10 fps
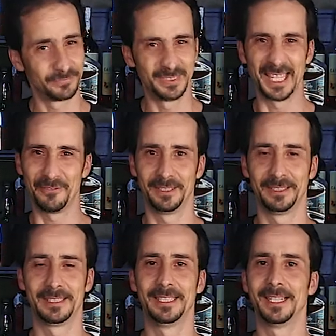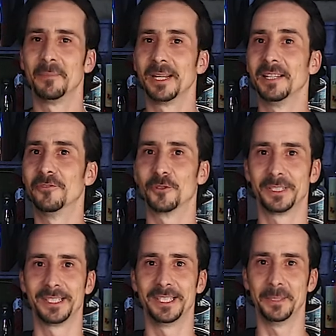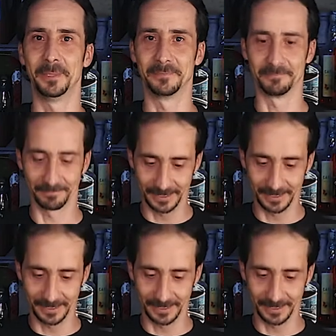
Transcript: definitely I'm ready for the Caribbean